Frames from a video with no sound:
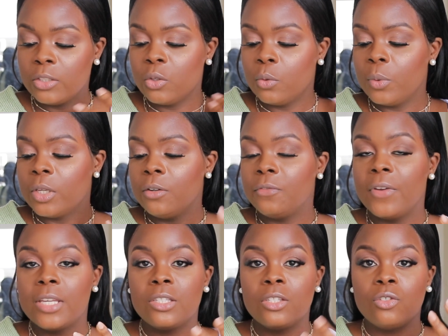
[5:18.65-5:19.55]
So when your
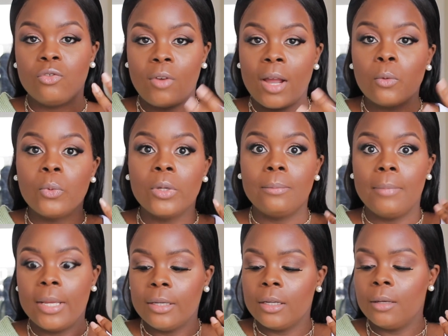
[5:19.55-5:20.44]
face is dry with
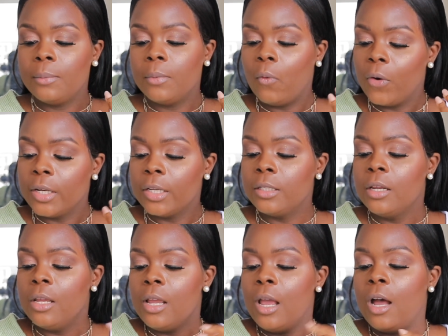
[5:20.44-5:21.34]
makeup on it,
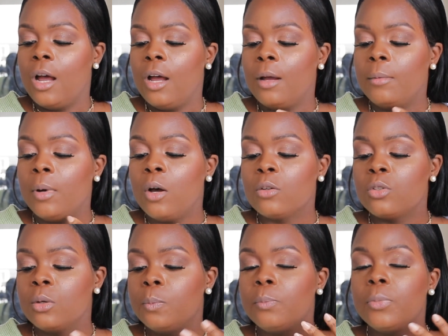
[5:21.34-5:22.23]

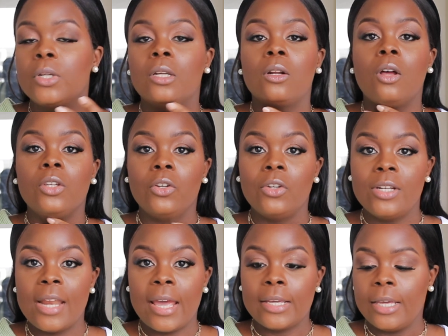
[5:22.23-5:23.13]
also put it on your
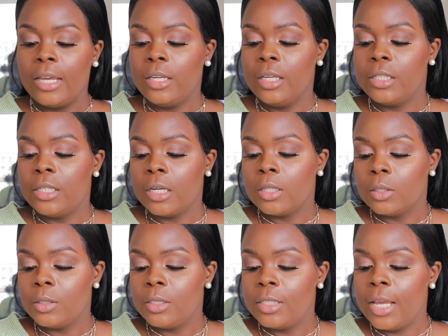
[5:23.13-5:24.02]
neck and your
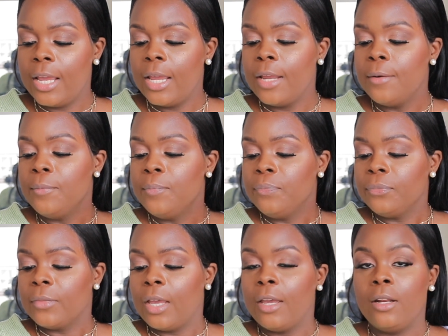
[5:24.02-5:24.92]
décolleté,
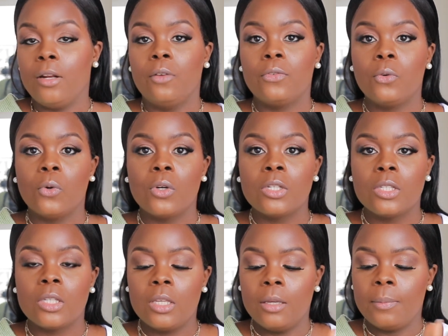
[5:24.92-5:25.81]
and of
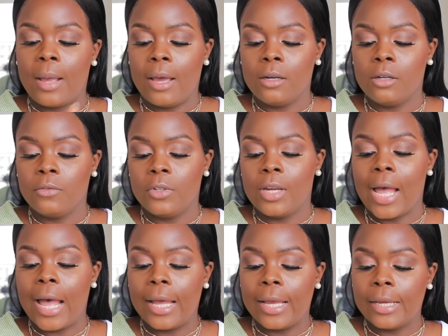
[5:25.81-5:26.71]
course keep out of your
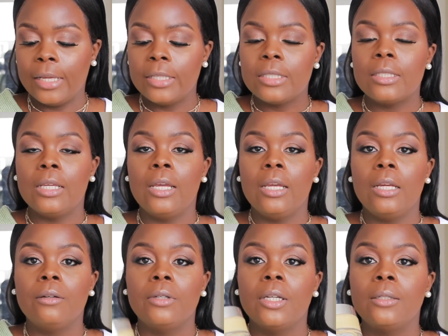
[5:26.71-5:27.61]
eyes
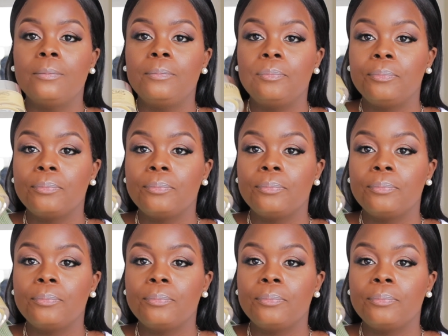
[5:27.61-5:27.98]
area.